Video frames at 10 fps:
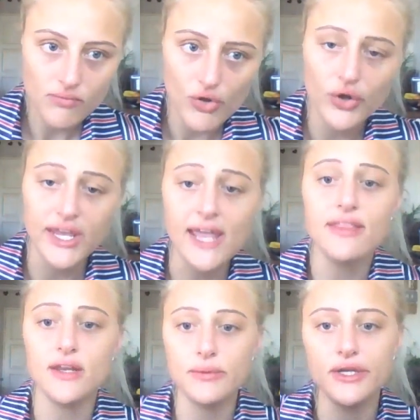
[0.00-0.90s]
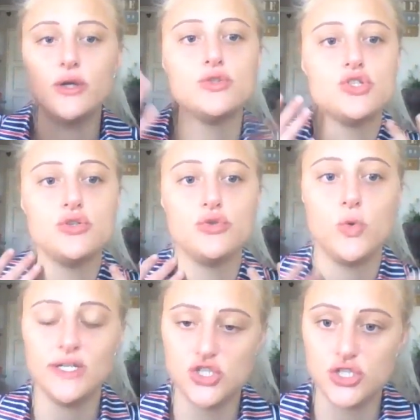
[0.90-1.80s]
Okay, and then we go to
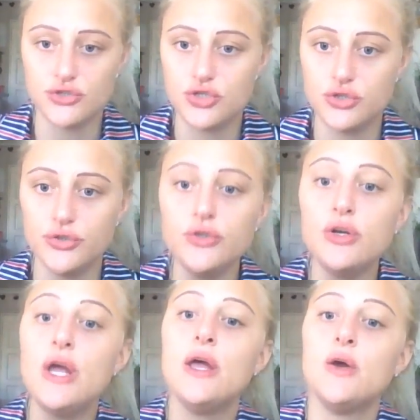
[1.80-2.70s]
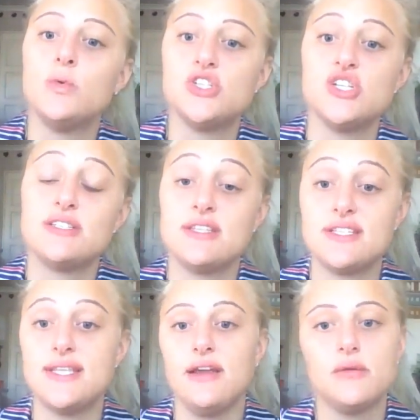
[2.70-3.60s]
question 2, which is the
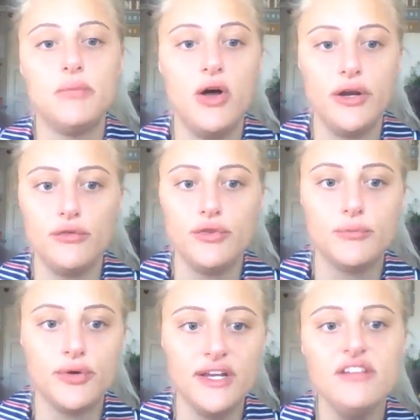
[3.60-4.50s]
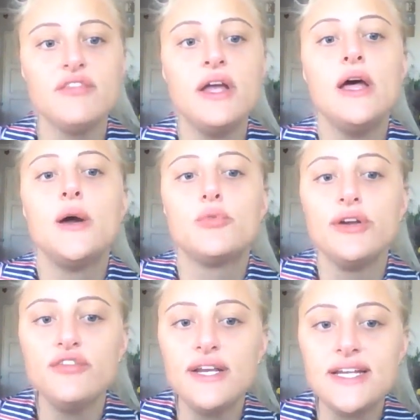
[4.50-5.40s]
second part of the brief.
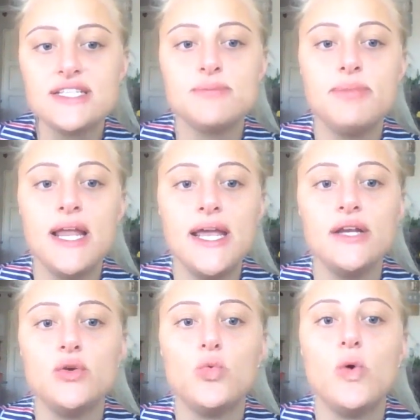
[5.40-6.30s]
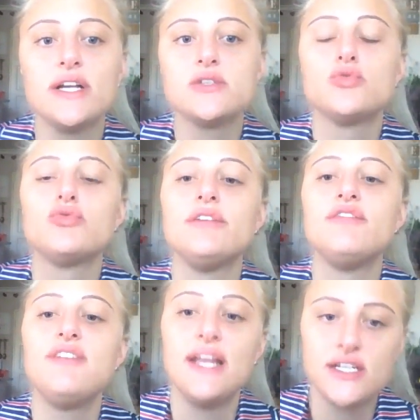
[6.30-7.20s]
Briefly explain what
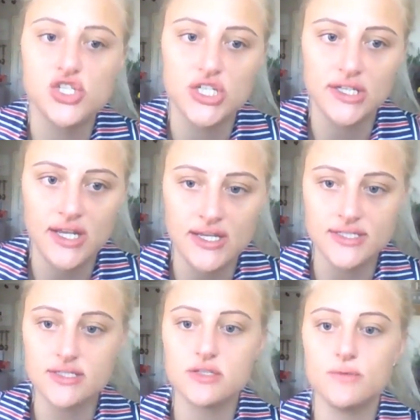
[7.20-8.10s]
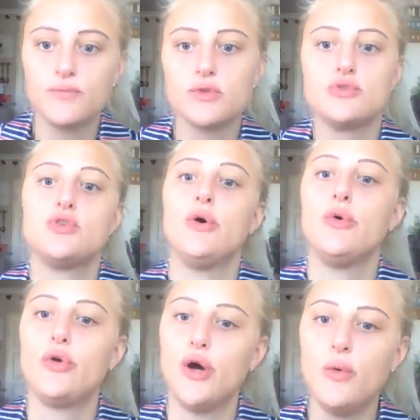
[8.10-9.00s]
reflection is.
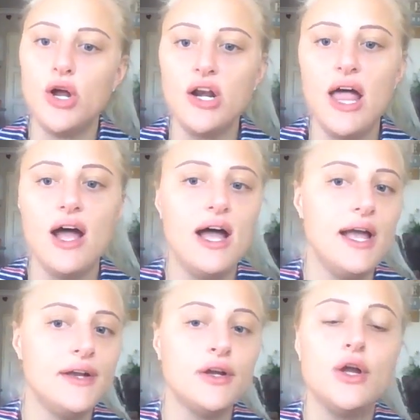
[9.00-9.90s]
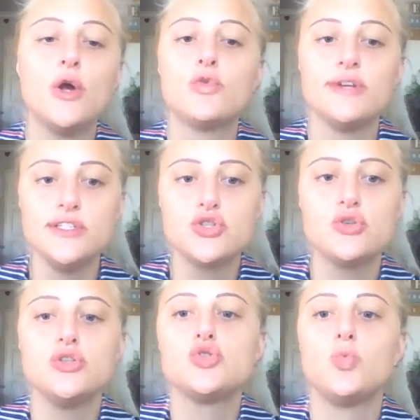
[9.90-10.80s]
So go online,
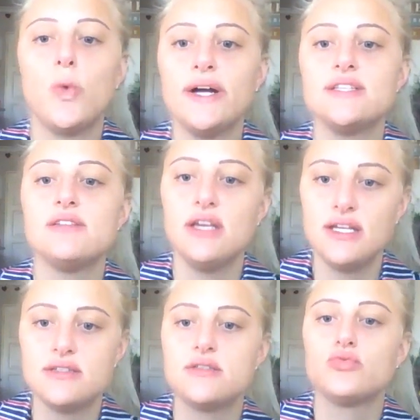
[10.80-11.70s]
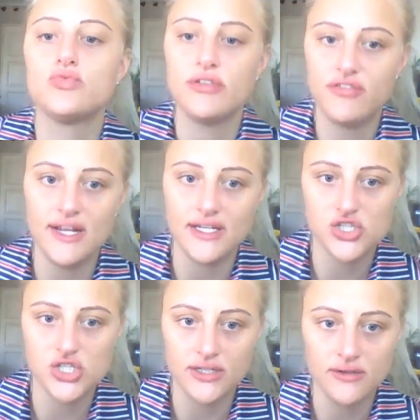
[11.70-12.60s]
research what is
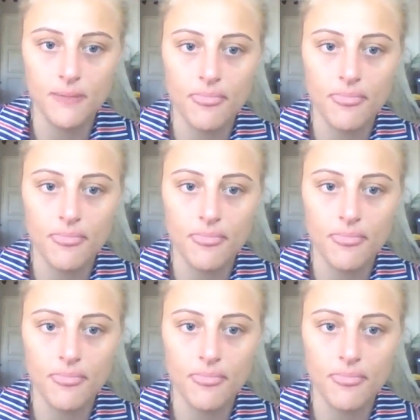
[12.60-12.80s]
reflection.